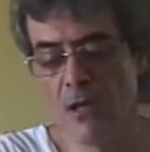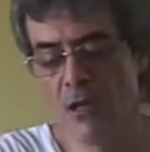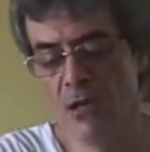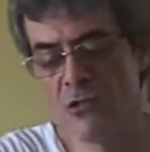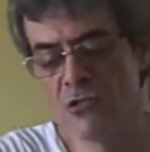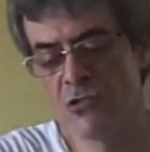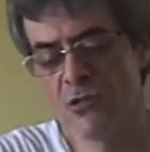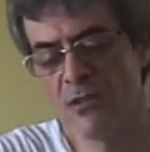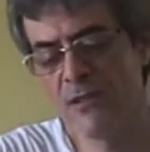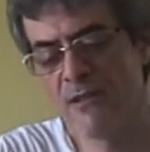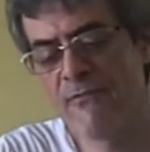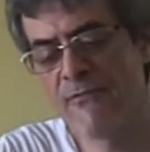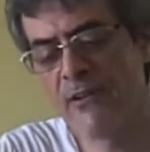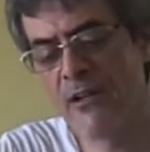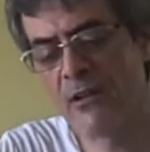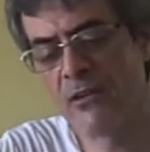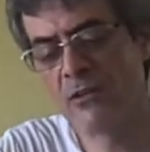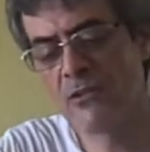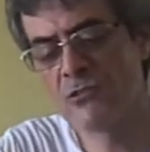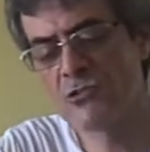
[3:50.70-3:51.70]
So
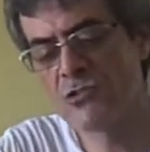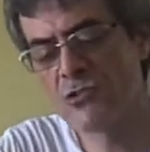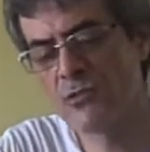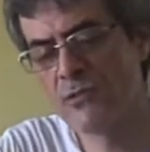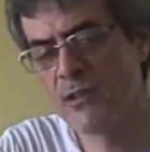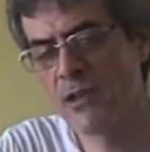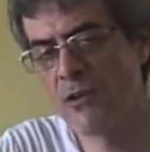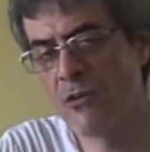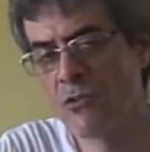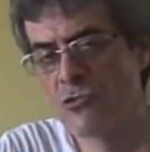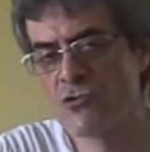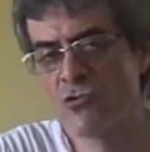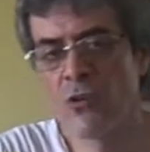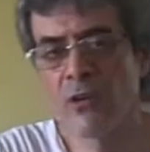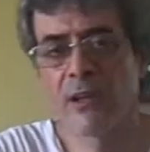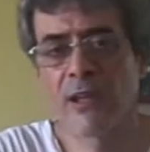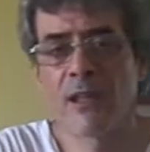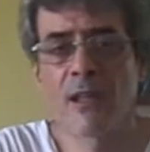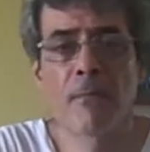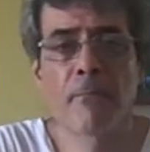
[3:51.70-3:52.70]
they're all
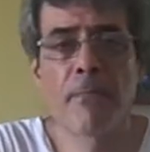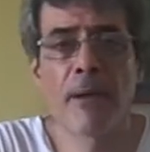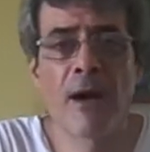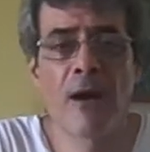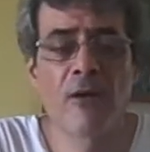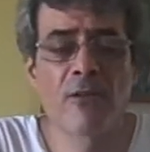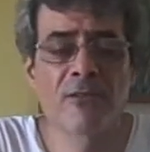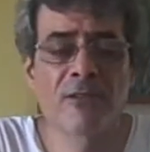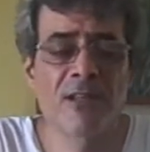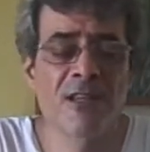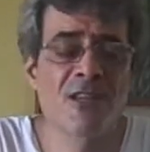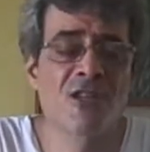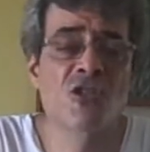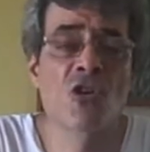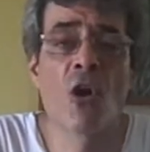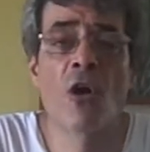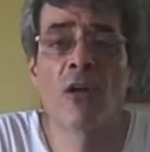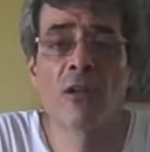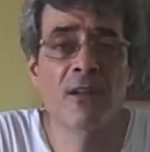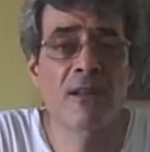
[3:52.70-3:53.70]
talking about this
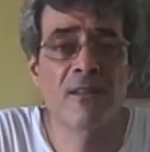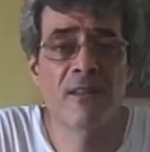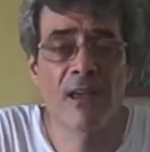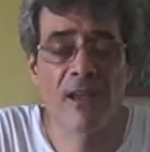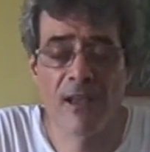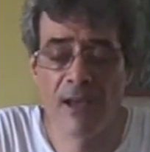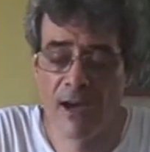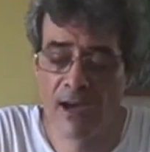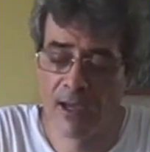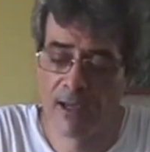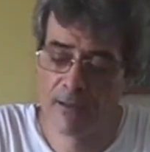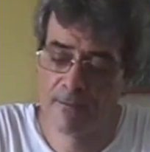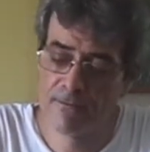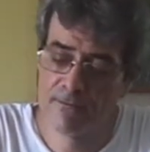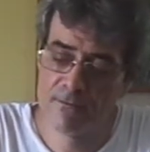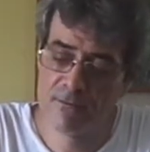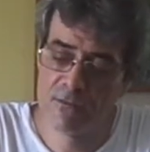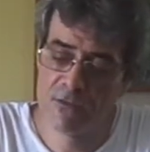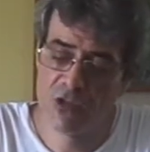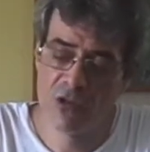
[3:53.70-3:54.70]
holiday guy.
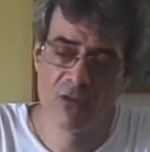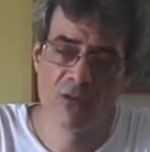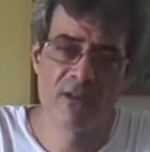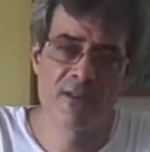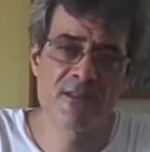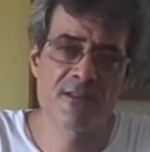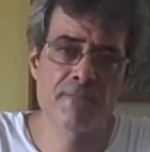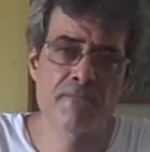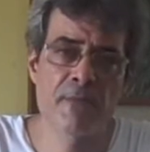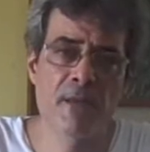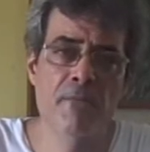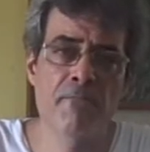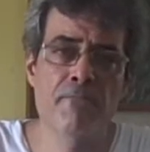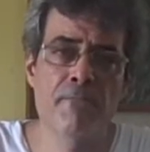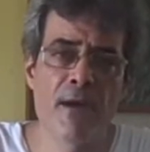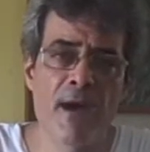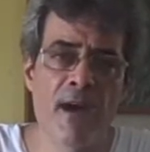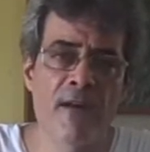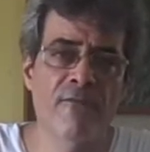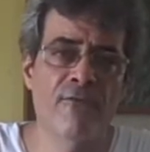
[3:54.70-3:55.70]
You know, he's big
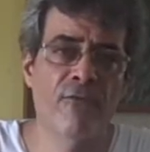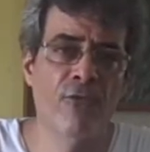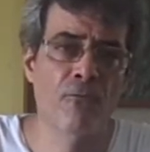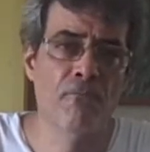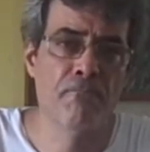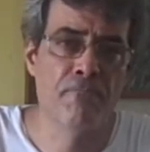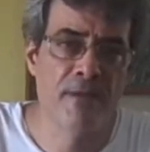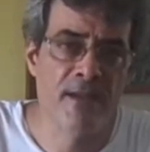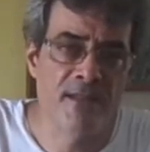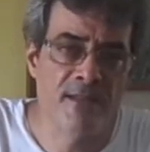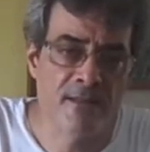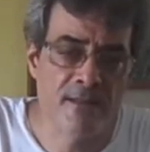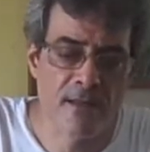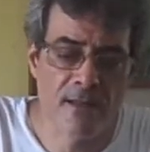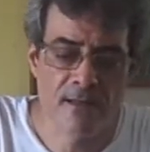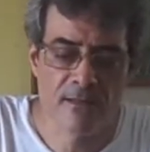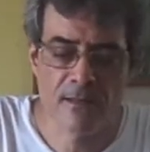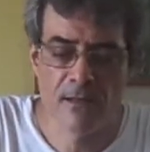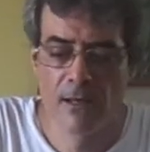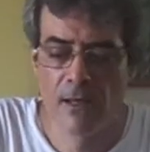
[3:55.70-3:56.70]
bad for
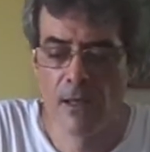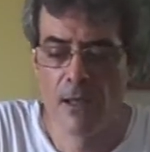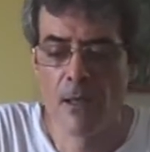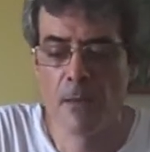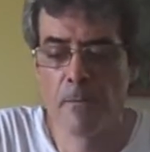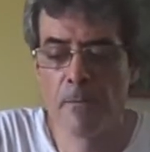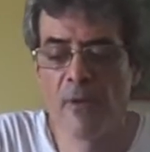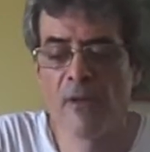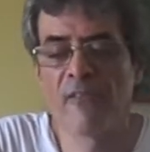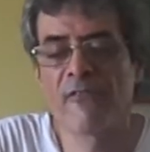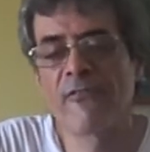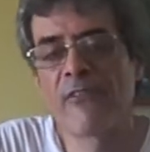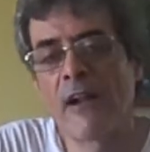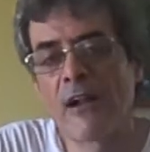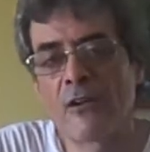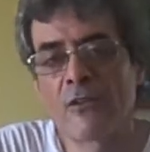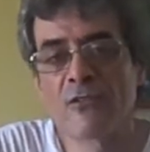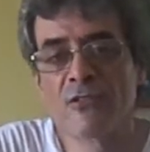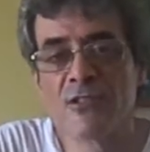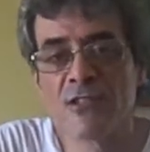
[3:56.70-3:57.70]
business. But
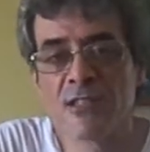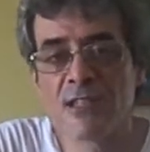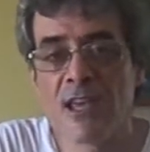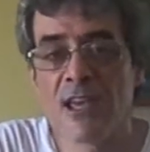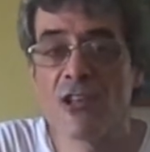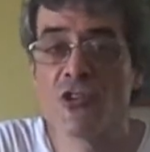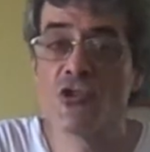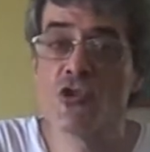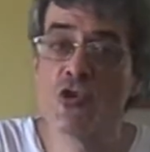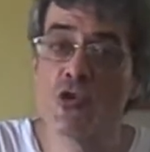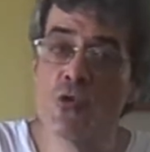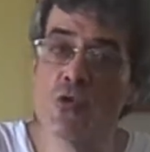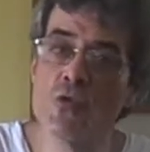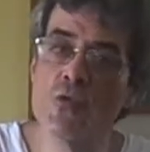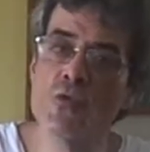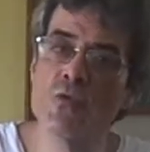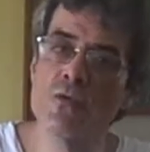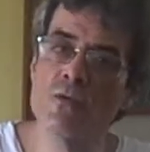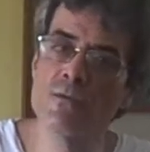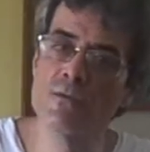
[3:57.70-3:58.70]
Falcone say
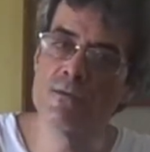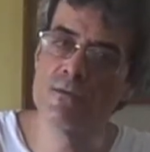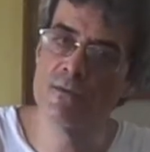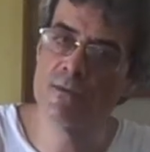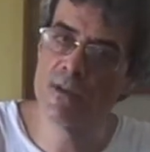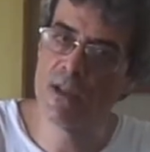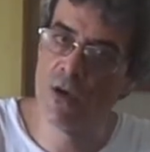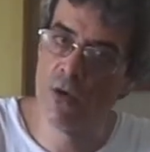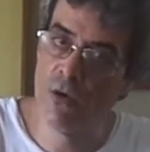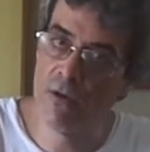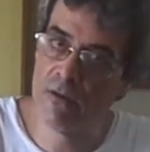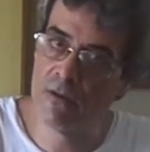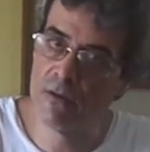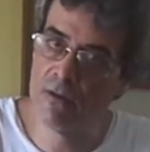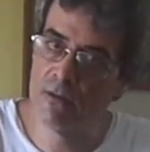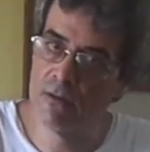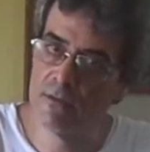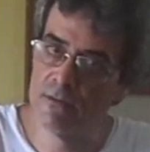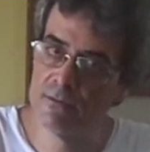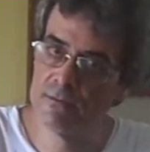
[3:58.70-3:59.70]
to the other